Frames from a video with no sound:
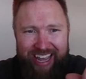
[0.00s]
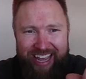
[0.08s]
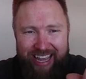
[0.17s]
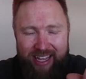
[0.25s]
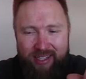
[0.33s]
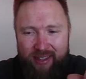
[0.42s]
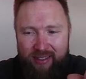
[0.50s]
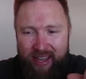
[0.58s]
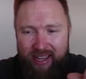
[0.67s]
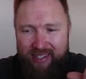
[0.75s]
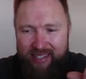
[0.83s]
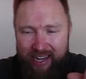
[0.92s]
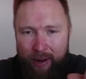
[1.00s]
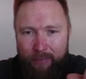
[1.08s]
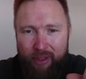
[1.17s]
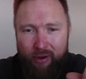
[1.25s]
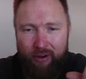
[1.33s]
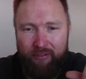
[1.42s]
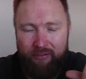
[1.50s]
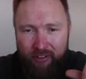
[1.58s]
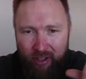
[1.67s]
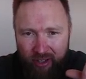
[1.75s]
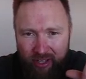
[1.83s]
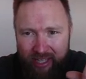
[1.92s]
is they set up their
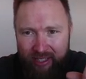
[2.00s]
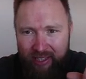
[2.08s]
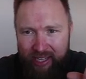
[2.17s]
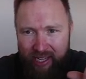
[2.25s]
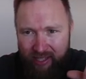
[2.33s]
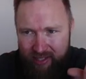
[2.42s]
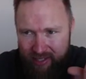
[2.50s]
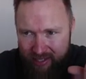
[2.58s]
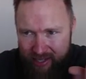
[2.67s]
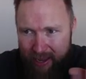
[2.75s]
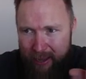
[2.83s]
affiliate links,